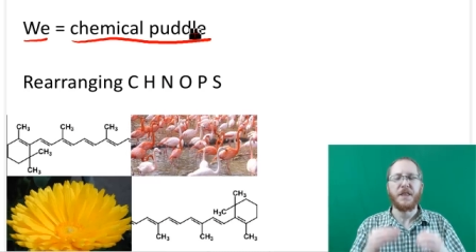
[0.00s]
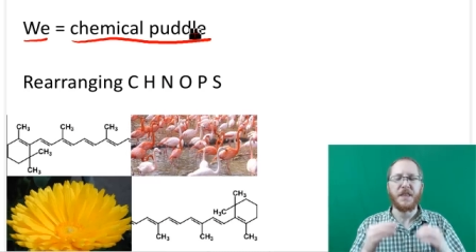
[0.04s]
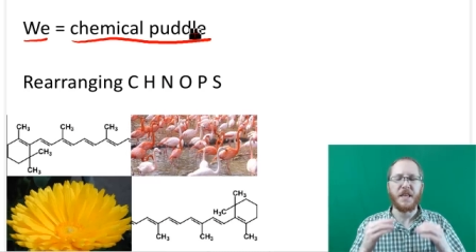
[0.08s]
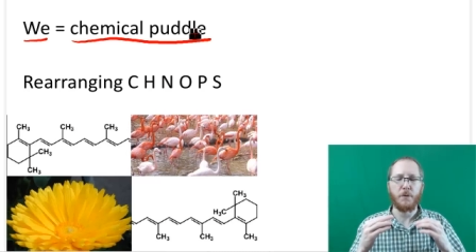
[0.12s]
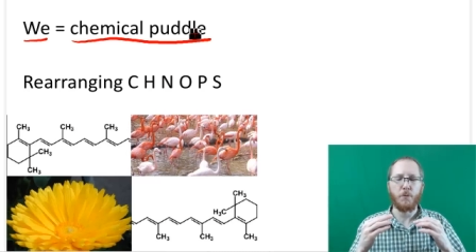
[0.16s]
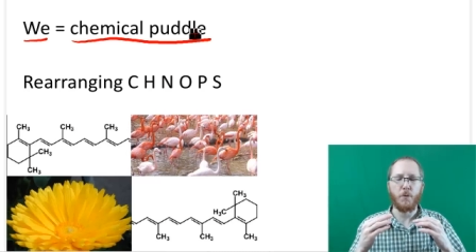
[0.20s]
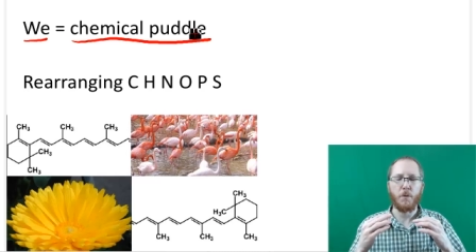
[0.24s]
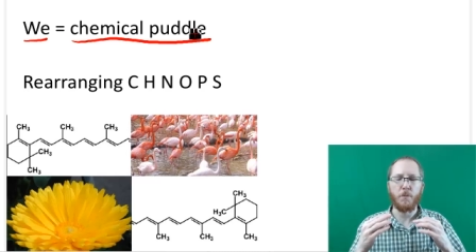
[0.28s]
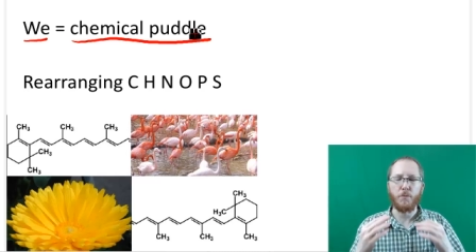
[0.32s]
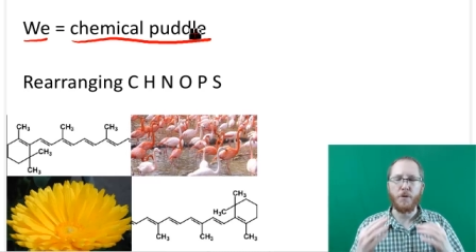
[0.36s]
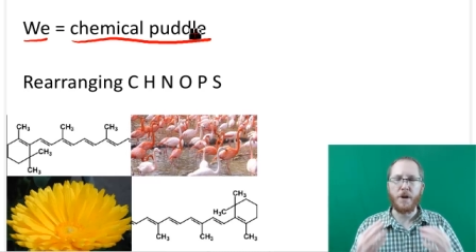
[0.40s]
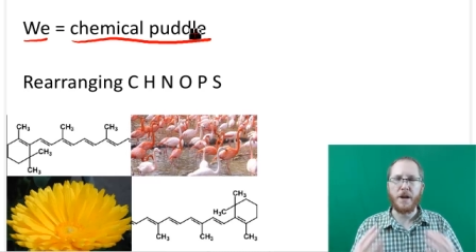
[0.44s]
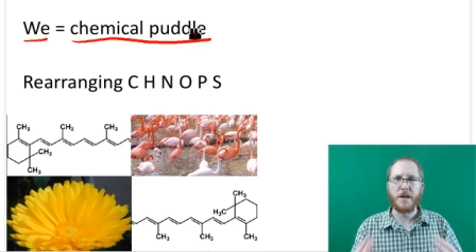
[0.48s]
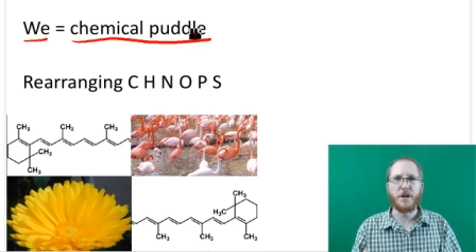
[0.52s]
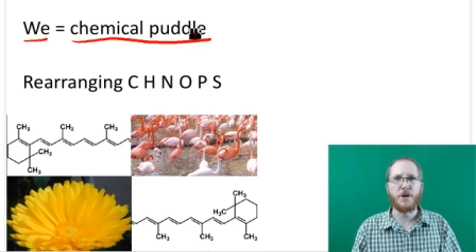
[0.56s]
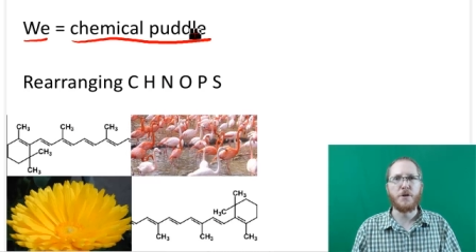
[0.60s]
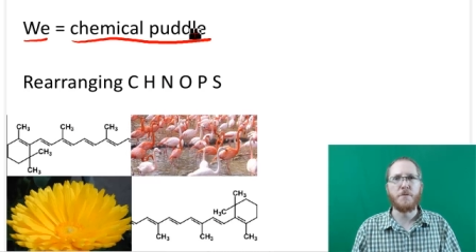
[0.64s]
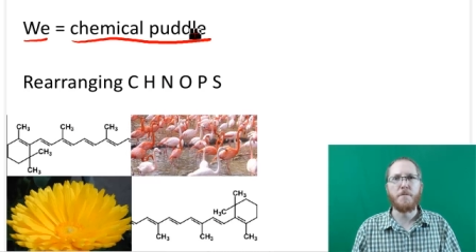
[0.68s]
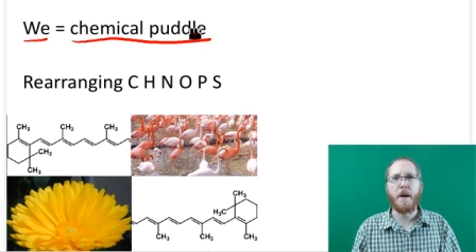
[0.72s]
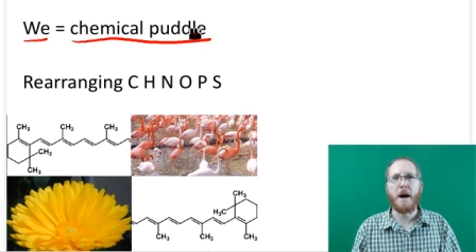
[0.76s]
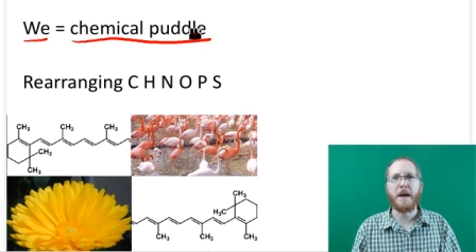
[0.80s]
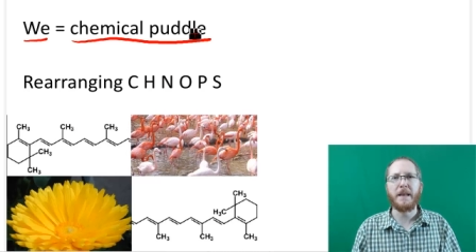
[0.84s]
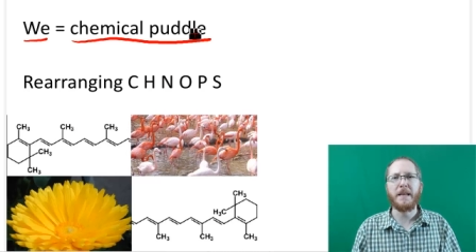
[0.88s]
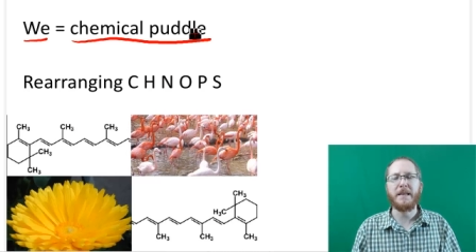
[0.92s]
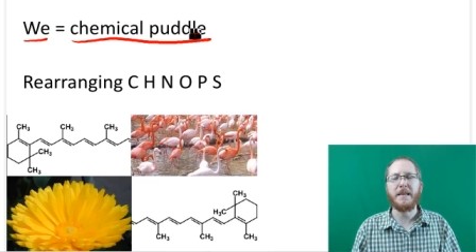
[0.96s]
they will break
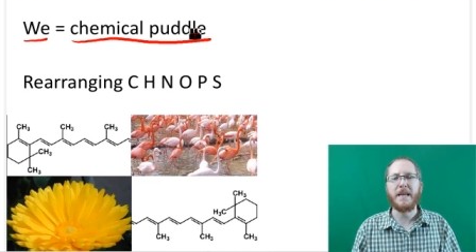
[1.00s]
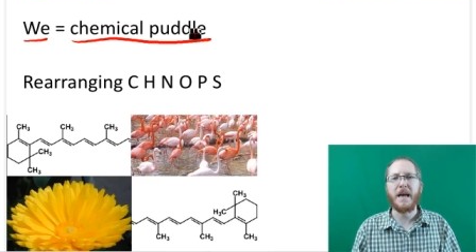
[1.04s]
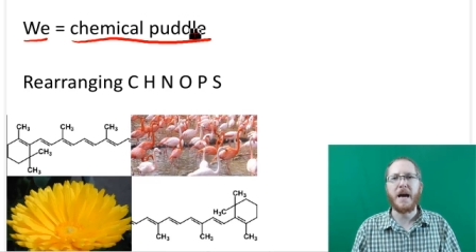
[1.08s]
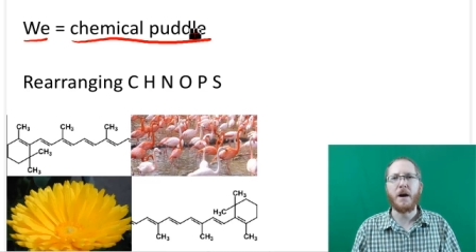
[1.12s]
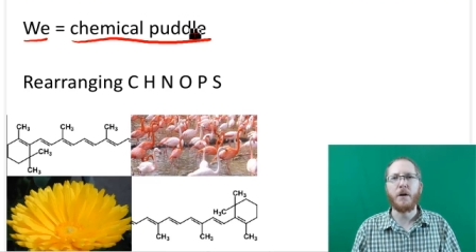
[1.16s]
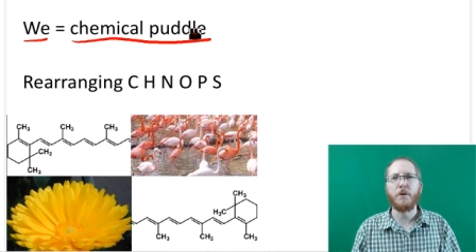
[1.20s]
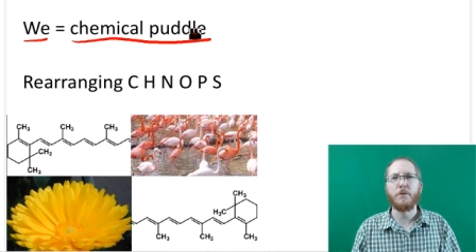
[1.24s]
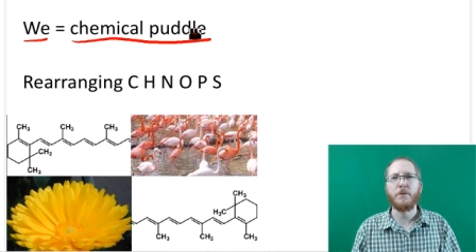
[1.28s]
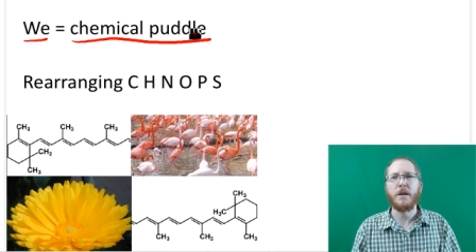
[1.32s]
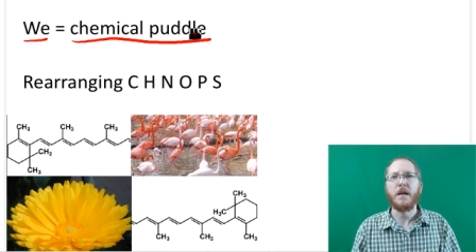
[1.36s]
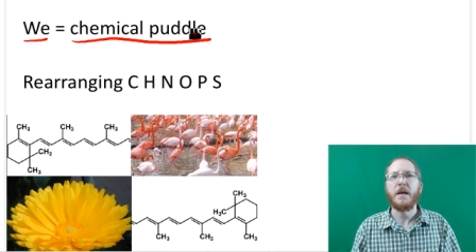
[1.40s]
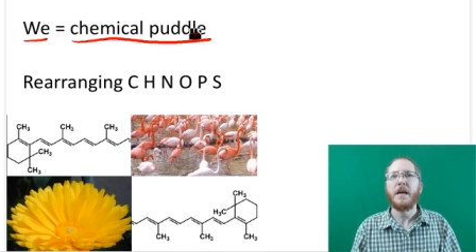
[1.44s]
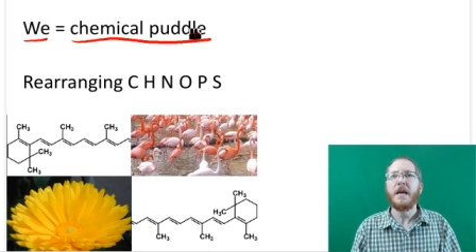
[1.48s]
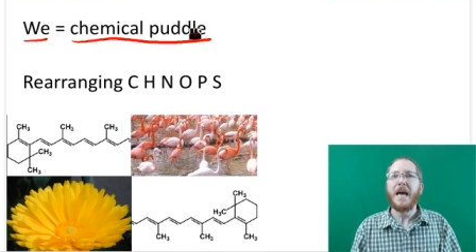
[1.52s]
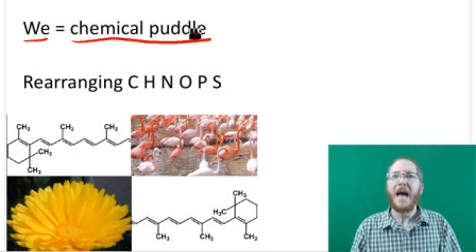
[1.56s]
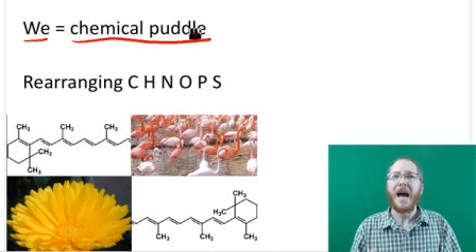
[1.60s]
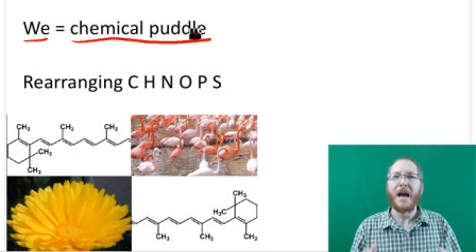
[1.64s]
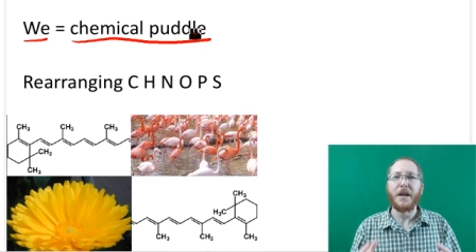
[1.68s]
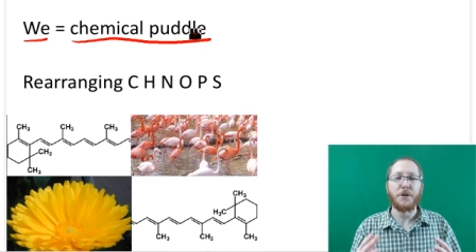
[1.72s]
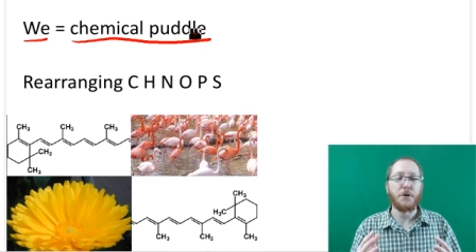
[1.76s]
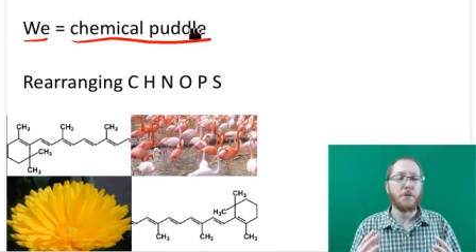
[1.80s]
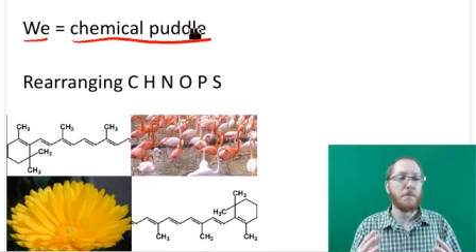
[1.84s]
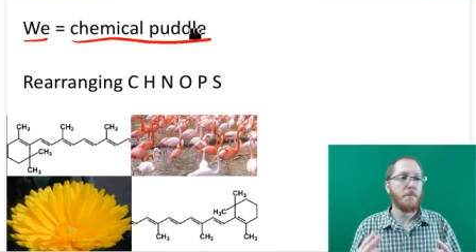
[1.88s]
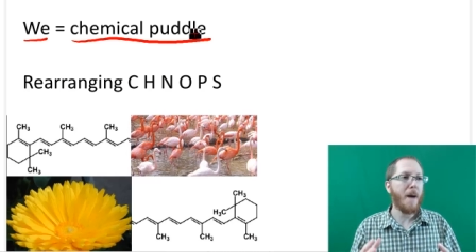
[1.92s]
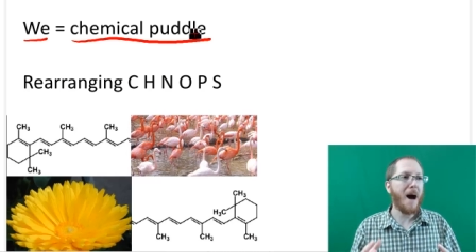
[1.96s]
your body down,
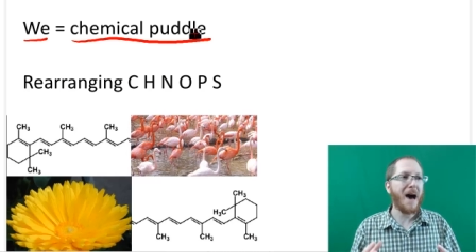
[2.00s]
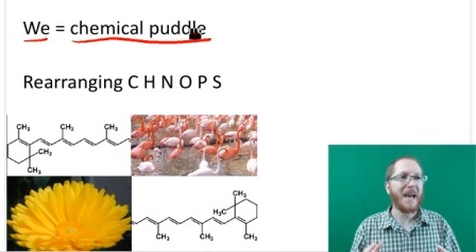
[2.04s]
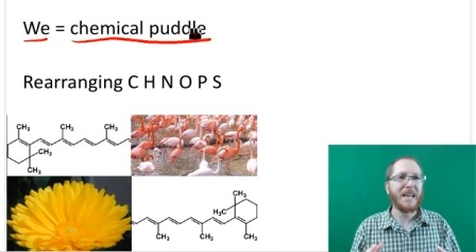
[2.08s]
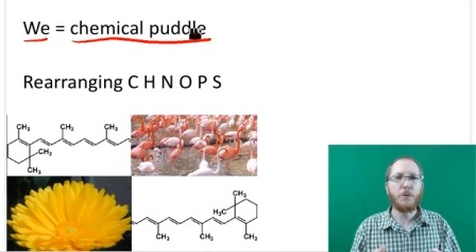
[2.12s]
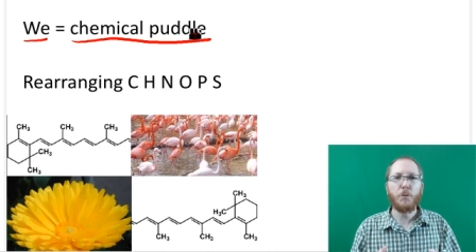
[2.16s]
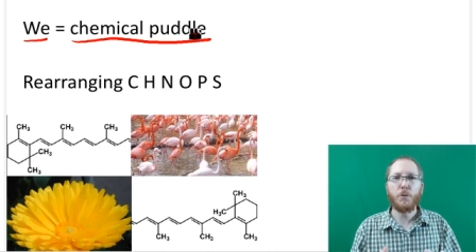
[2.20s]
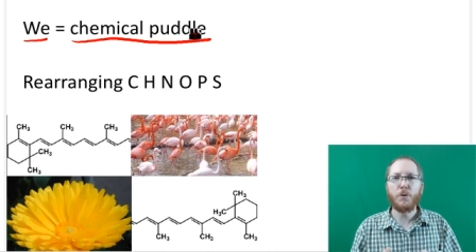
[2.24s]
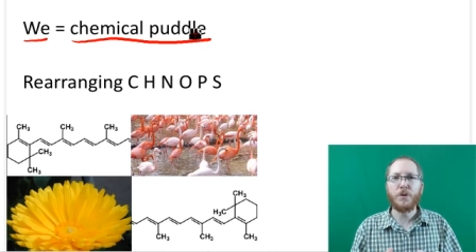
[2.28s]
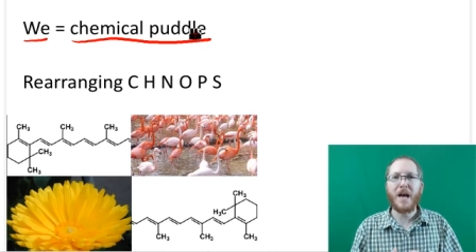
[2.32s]
and your body